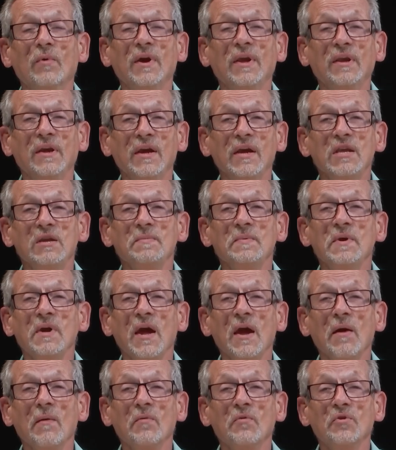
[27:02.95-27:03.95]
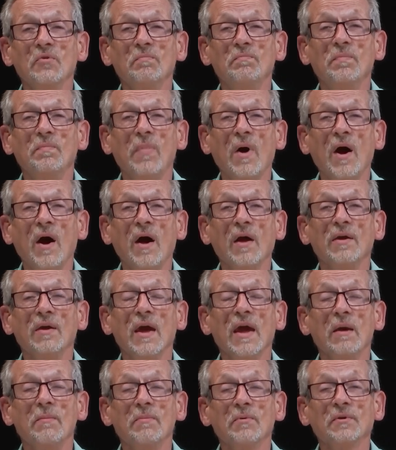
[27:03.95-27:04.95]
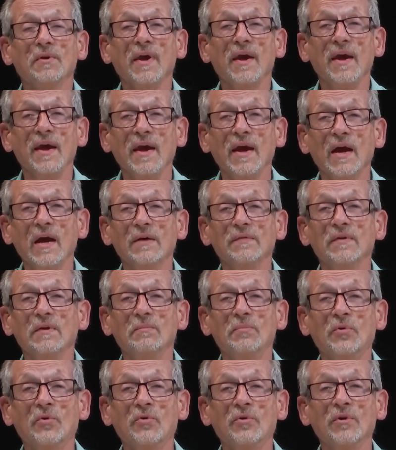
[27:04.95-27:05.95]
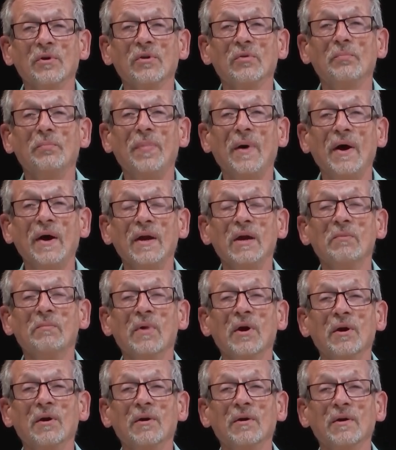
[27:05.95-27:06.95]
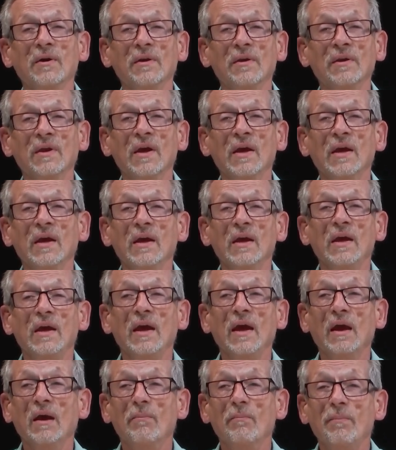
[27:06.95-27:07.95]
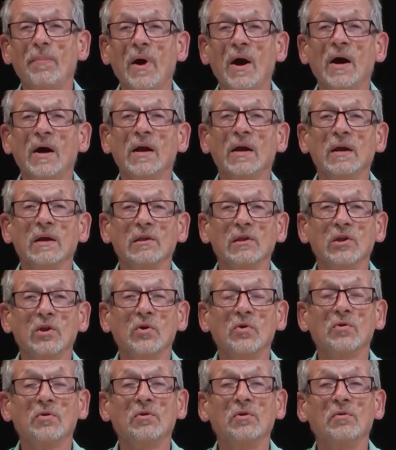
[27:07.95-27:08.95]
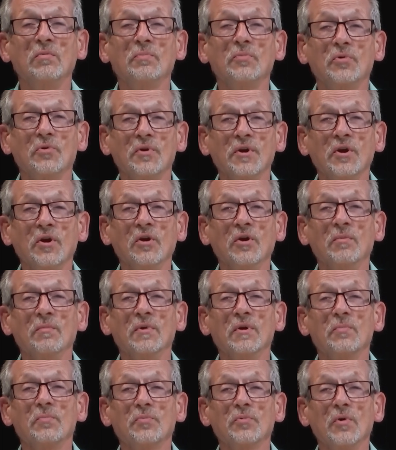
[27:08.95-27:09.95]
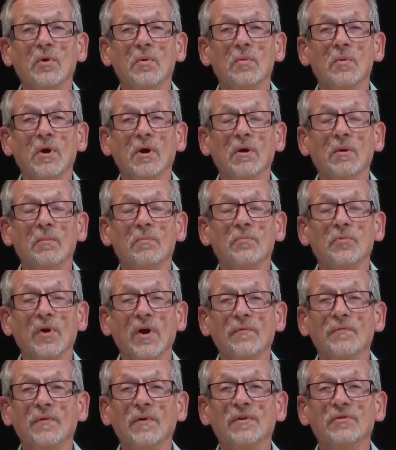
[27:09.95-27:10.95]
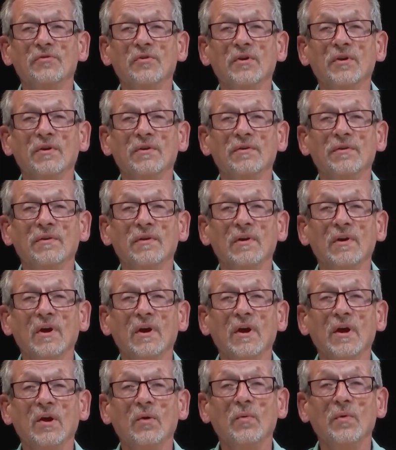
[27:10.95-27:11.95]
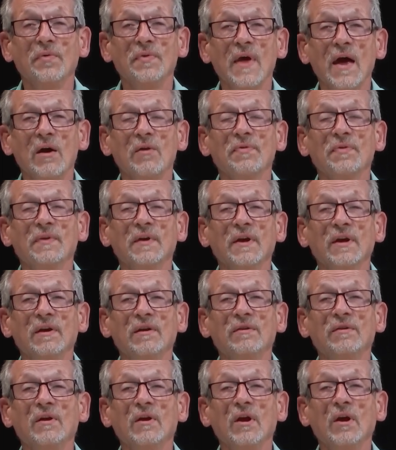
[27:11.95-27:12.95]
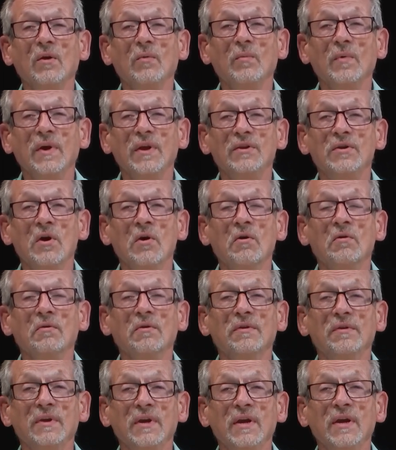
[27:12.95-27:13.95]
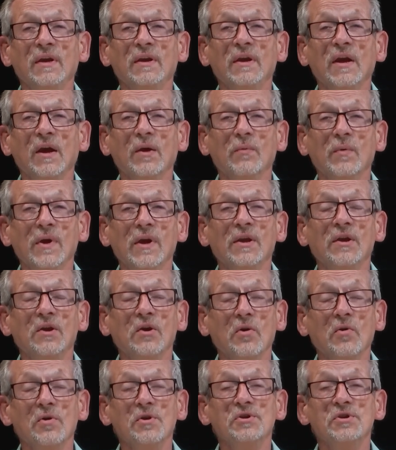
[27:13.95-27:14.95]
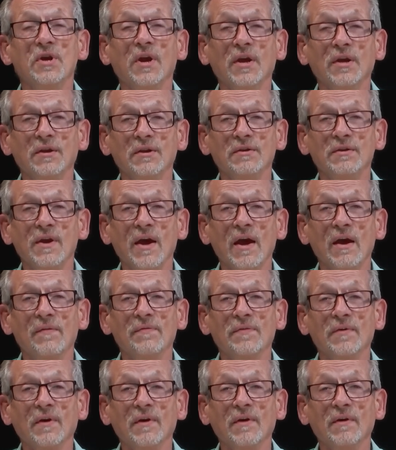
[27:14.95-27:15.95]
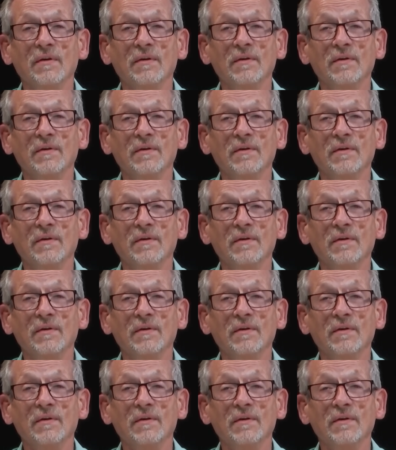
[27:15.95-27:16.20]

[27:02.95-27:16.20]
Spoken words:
need to be able to have important Buy American and Buy Local procurement preferences. Without these, we don't need a renegotiated NAFTA.